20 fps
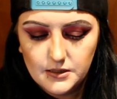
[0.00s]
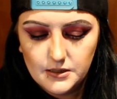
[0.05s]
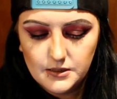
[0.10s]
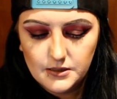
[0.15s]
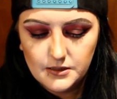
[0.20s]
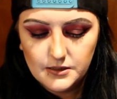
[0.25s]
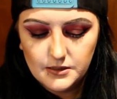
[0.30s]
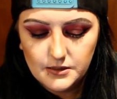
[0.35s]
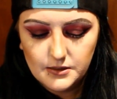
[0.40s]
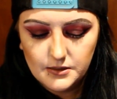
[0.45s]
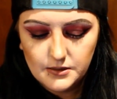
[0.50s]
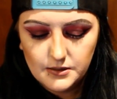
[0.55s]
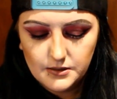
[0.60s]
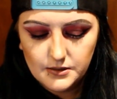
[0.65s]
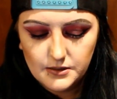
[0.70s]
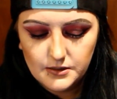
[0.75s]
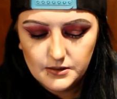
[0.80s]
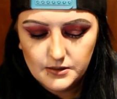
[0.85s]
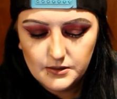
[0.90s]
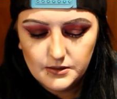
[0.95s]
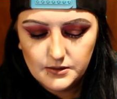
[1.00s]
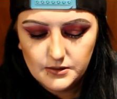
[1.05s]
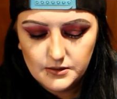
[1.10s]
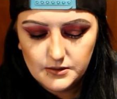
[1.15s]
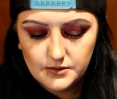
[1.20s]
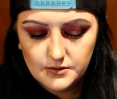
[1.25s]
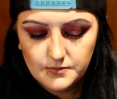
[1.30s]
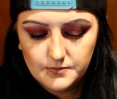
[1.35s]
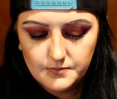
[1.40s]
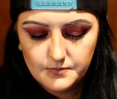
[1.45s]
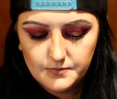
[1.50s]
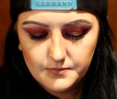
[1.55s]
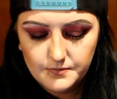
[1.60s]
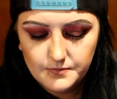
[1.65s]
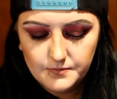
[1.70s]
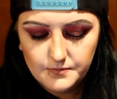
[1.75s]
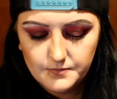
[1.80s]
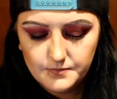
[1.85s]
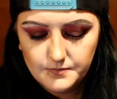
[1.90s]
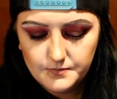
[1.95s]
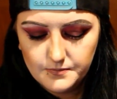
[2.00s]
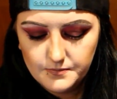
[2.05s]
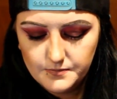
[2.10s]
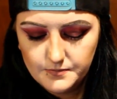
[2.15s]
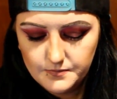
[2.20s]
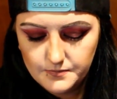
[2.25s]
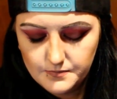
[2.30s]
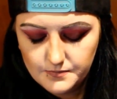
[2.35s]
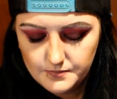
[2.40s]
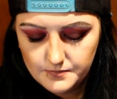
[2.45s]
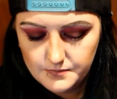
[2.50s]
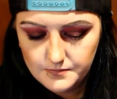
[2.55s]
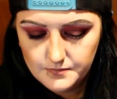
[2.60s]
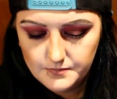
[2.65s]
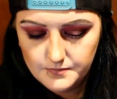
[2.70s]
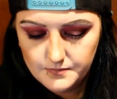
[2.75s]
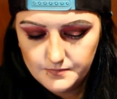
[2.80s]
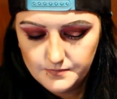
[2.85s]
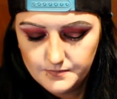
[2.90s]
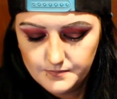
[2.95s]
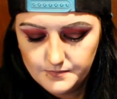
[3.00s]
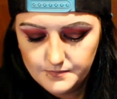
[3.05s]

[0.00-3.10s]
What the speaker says: Nobody speaks.